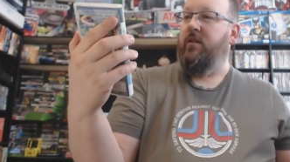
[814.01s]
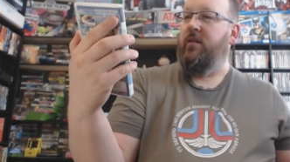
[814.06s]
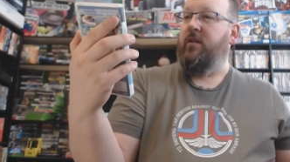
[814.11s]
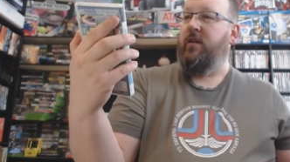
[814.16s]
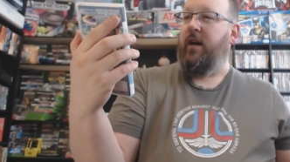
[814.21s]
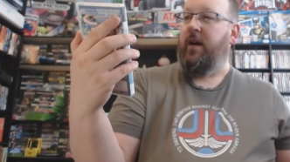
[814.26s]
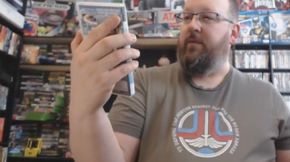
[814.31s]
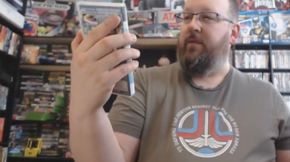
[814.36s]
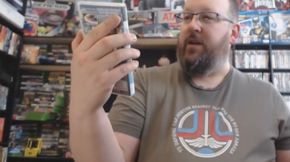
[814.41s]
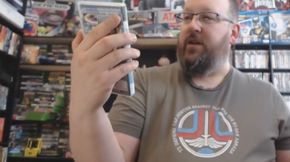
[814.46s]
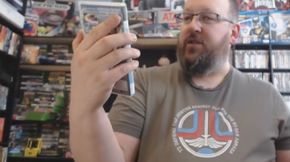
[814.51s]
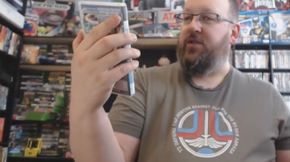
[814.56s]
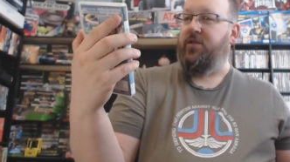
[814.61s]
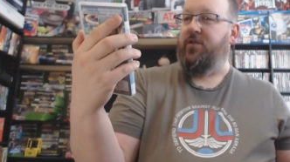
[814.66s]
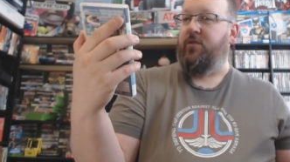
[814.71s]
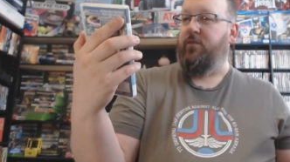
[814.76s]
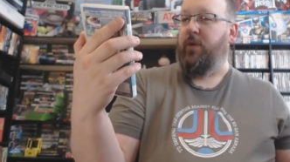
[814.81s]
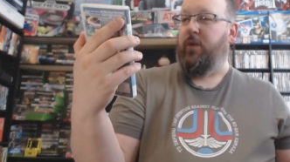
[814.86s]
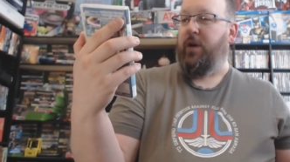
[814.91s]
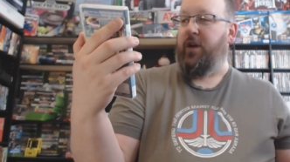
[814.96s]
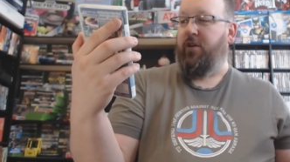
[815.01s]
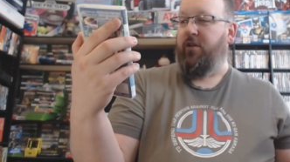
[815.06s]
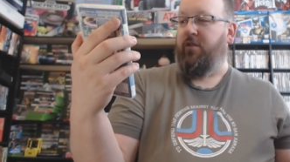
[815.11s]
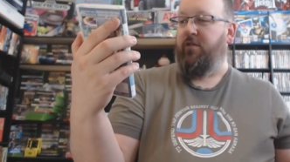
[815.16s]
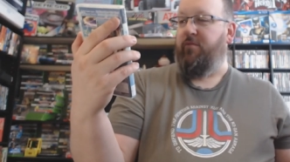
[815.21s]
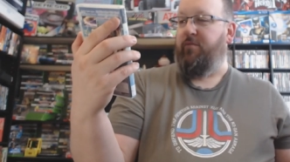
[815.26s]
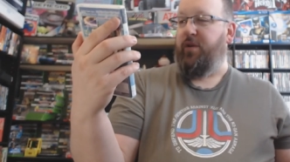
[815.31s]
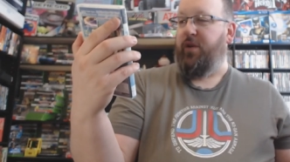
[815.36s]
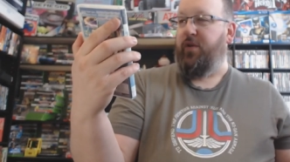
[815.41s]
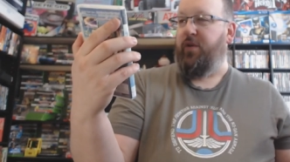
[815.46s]
I'm not sure what
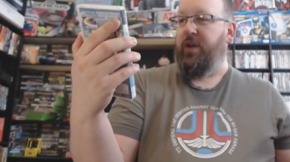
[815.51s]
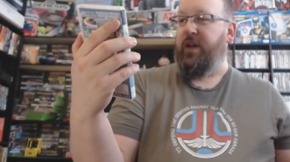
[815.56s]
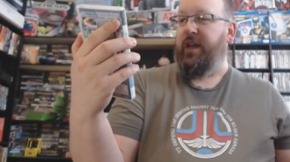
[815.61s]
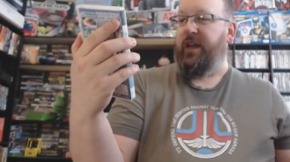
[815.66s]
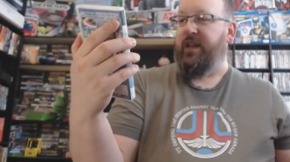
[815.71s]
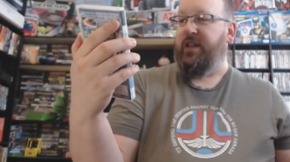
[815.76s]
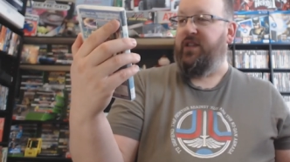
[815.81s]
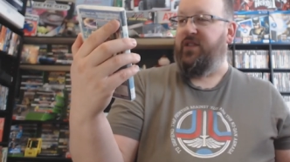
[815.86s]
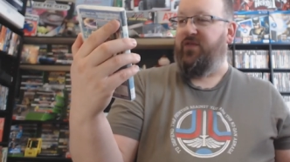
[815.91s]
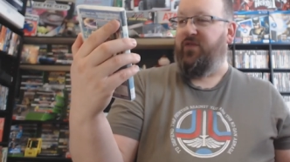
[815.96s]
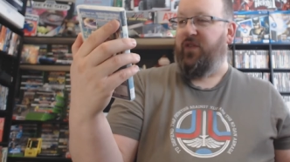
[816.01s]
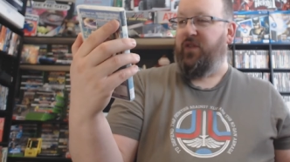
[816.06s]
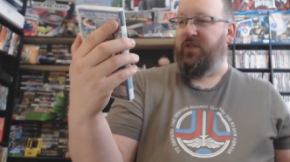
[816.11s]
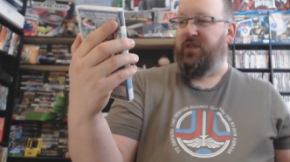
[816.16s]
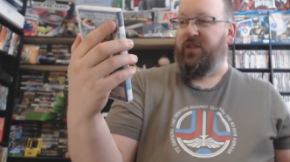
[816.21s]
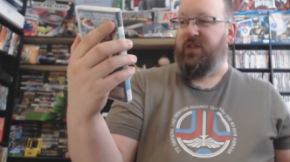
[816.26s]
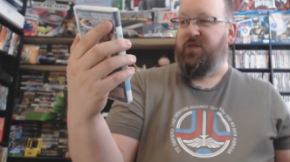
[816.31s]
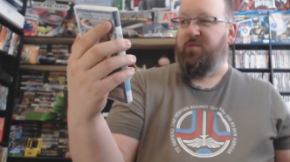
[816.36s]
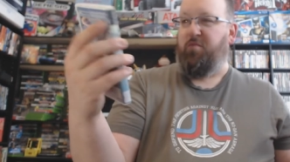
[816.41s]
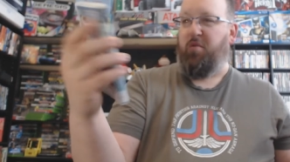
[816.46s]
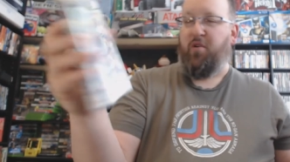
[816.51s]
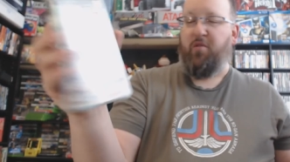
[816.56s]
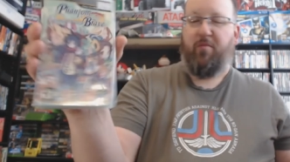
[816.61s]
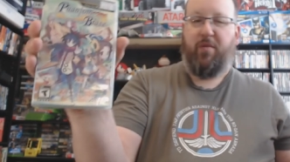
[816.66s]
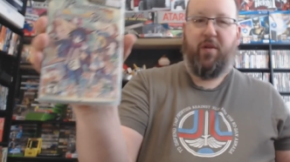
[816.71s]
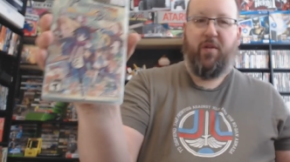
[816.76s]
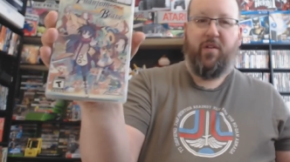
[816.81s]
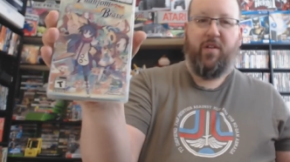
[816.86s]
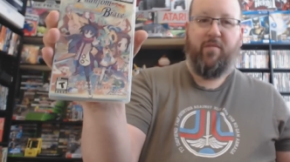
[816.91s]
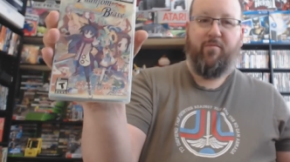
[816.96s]
Hermuda is versus
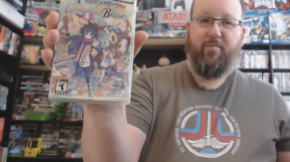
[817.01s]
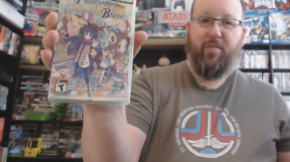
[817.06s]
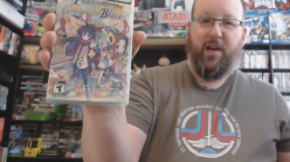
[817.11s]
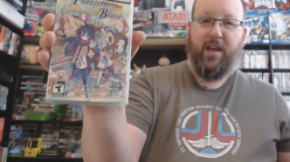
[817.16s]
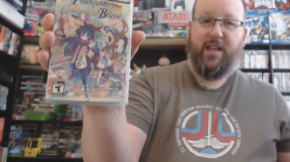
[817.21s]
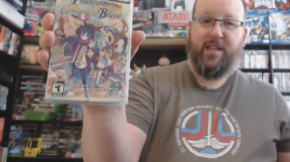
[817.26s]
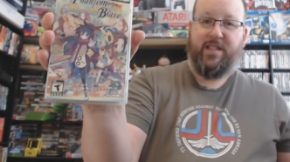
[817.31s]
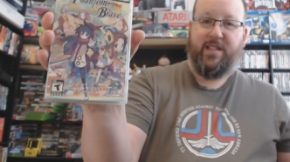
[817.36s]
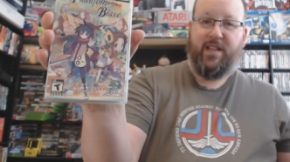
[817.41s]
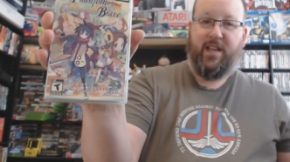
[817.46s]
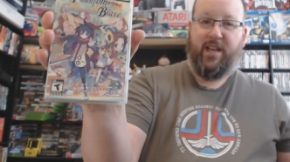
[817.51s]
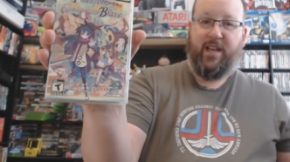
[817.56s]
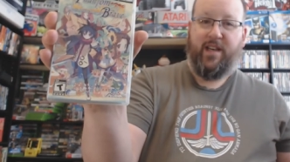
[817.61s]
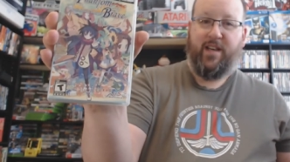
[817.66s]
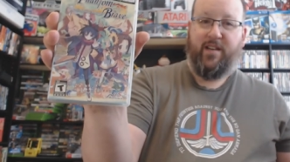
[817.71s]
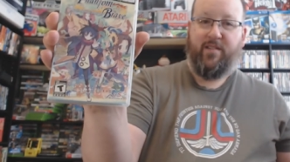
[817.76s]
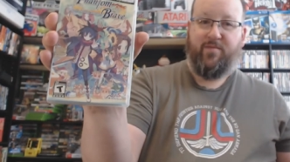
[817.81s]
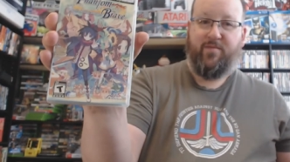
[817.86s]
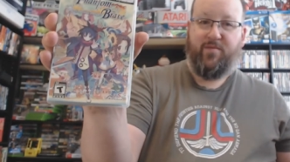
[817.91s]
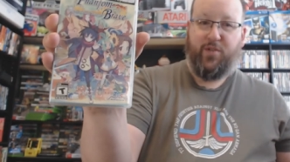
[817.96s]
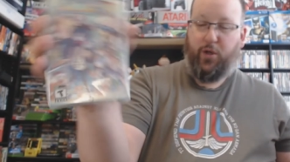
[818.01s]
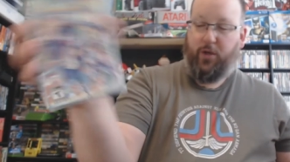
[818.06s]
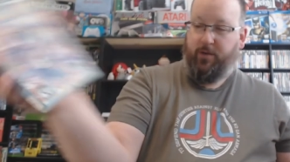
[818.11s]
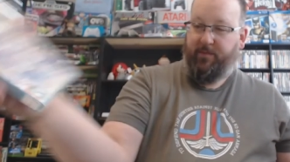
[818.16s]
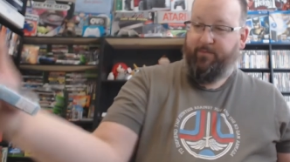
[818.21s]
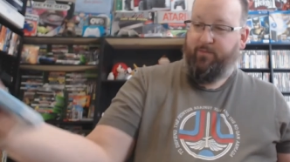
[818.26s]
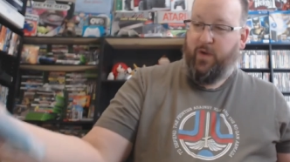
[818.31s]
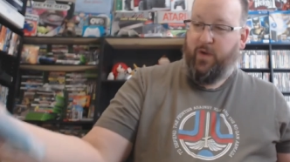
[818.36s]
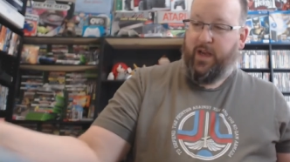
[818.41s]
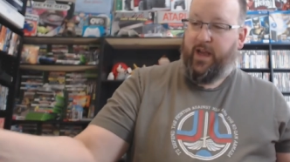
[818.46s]
Bermuda, but uh, sure,
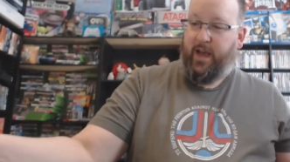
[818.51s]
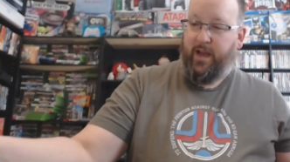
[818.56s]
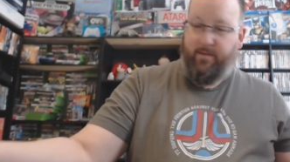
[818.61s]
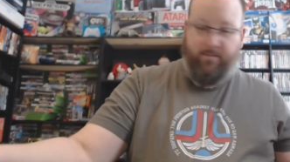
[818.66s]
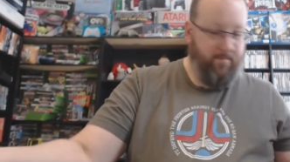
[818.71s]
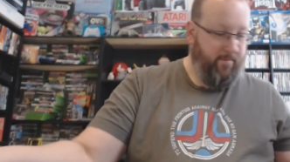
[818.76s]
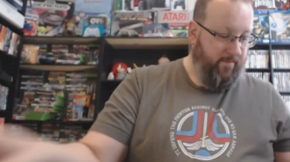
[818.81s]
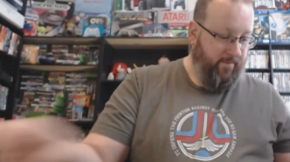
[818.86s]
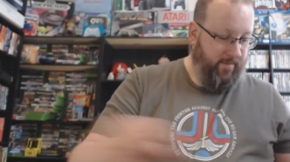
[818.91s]
why not?